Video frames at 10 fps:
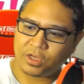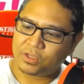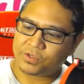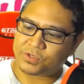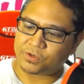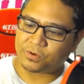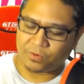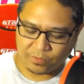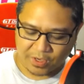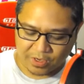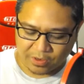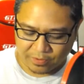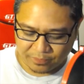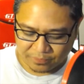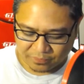So
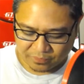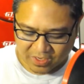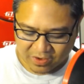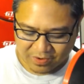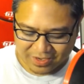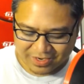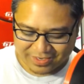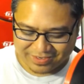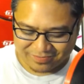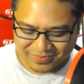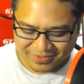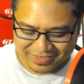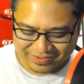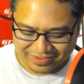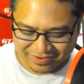I wanted to pull
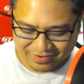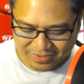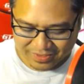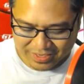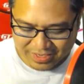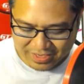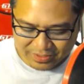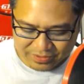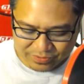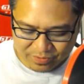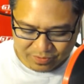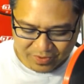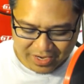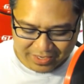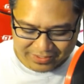out the other one because
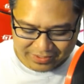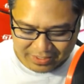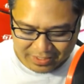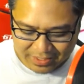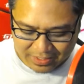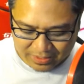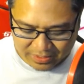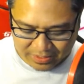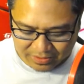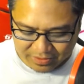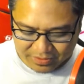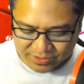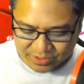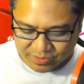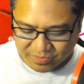rumor has it that there's a
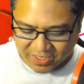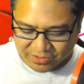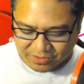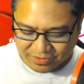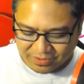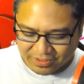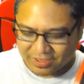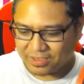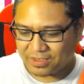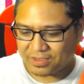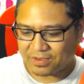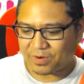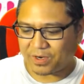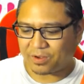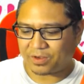special, there
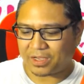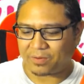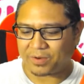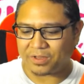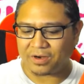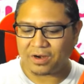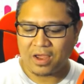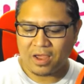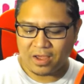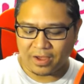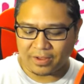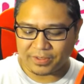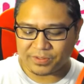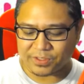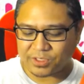we go, got that one in there, that
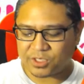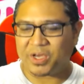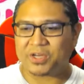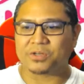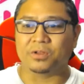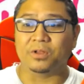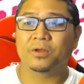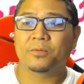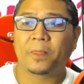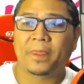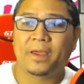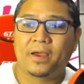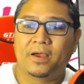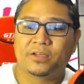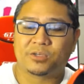there's a special
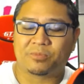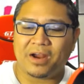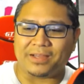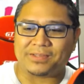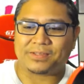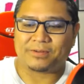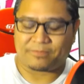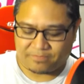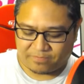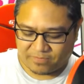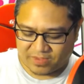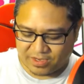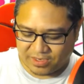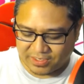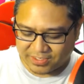surprise
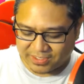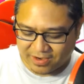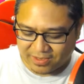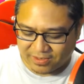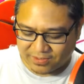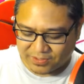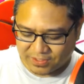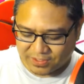on the inside of these.